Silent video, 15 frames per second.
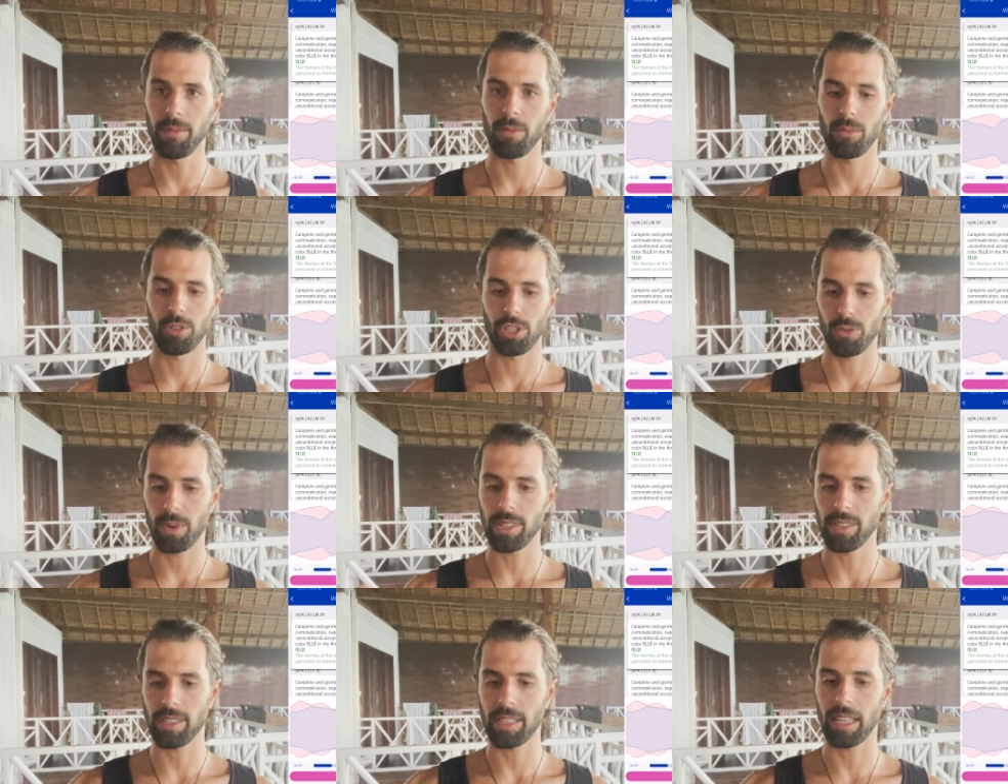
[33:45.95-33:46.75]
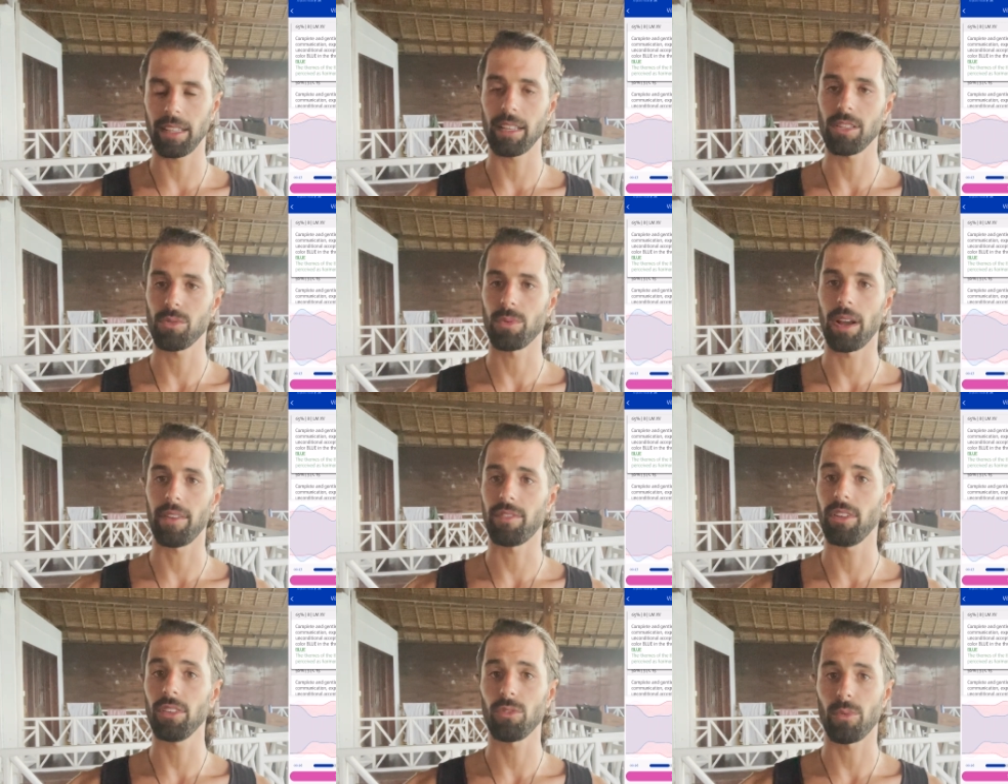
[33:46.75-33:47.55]
which was the sentence we have
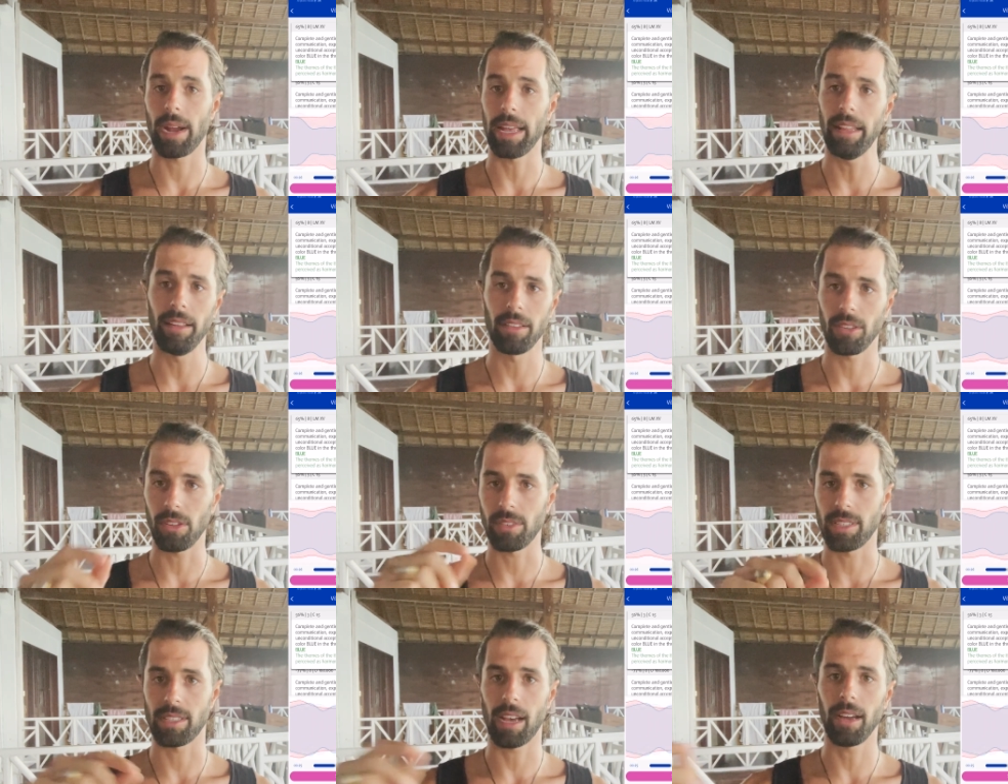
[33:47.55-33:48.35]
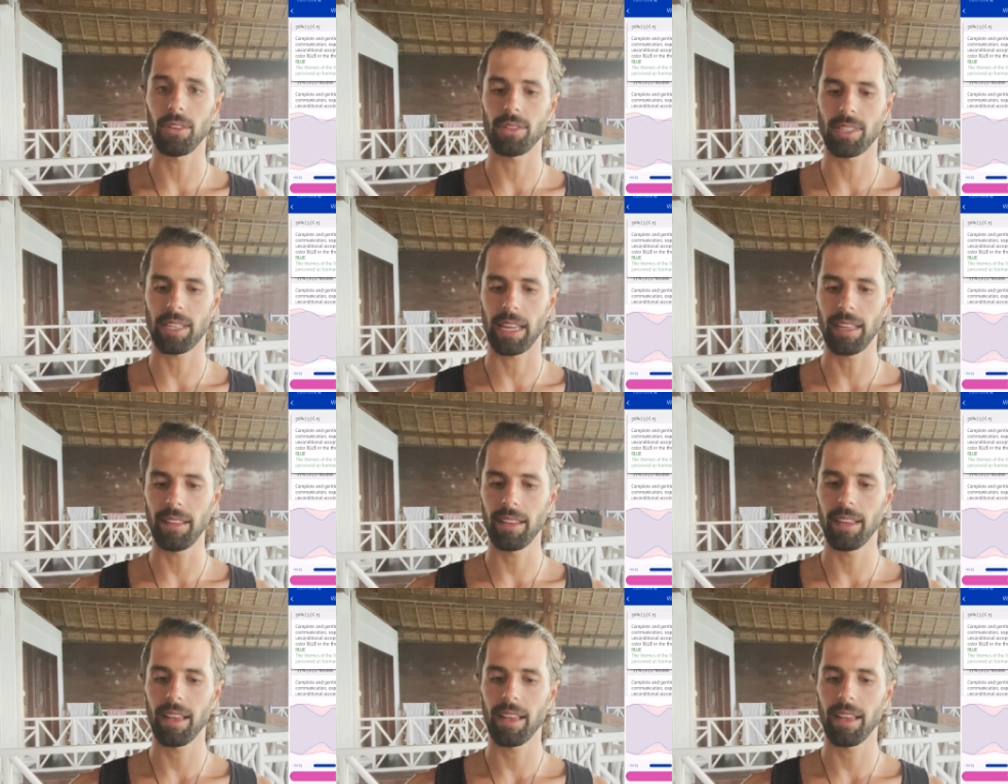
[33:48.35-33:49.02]
not read, the desired state,